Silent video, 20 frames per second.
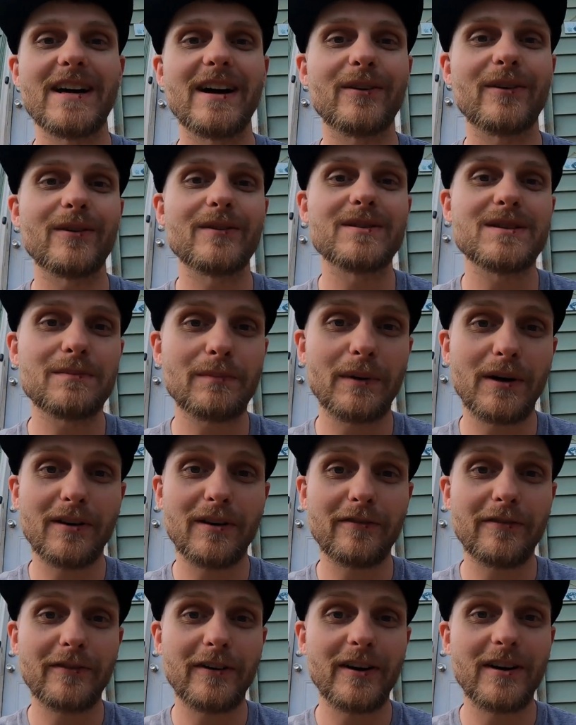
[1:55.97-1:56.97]
out on
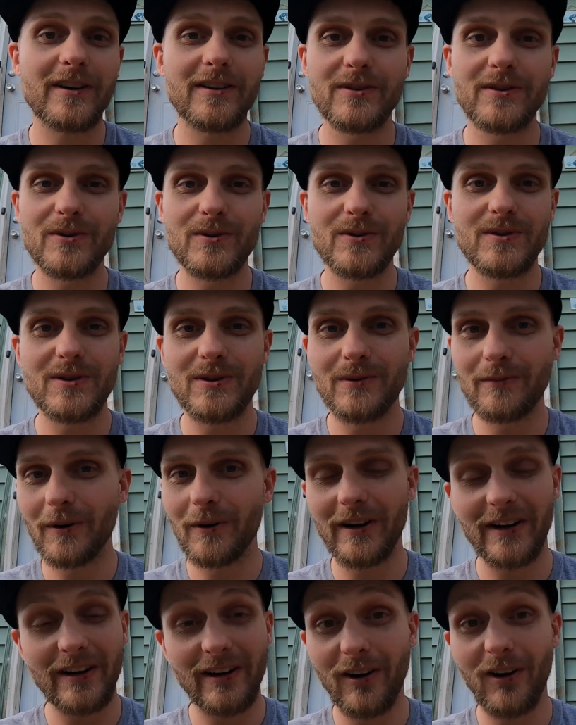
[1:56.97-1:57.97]
Spotify, YouTube,
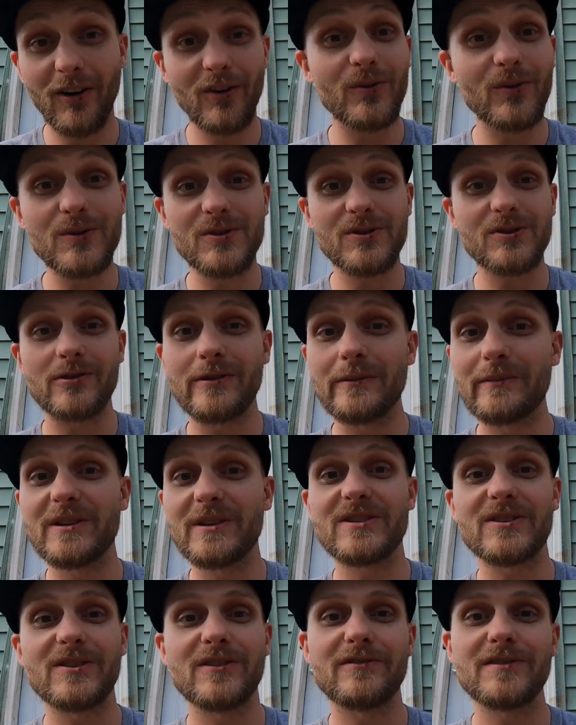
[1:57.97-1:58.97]
like all those streaming
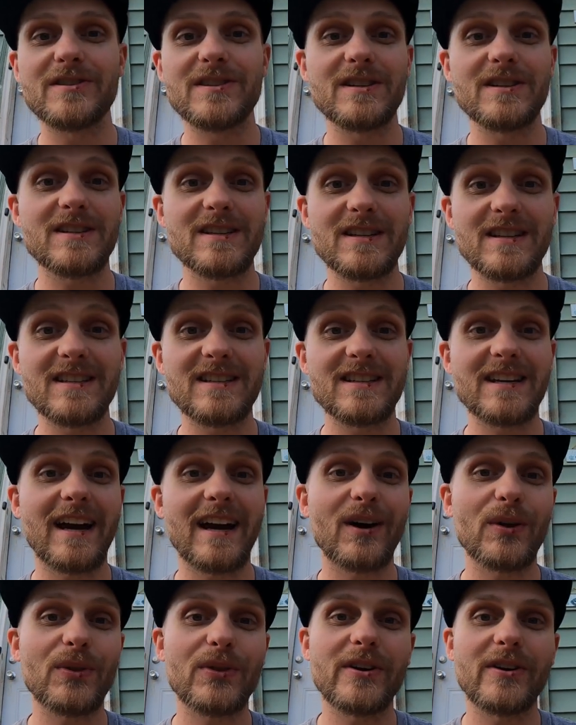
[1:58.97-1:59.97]
services. It's
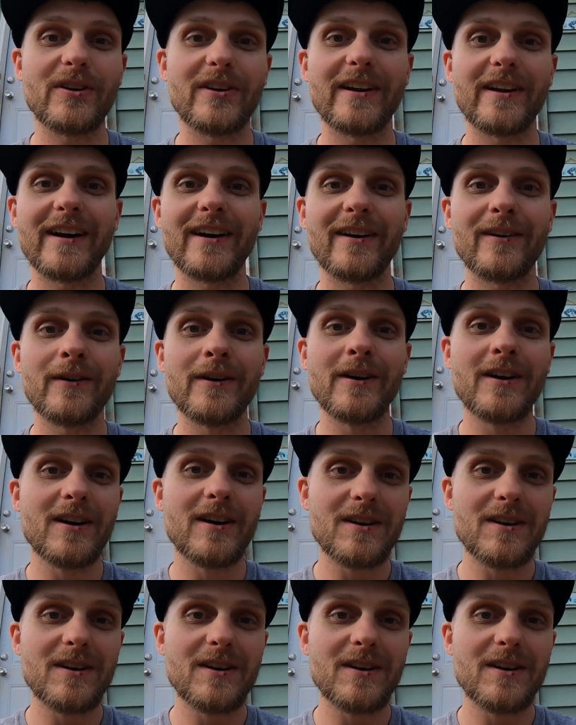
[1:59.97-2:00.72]
out there now.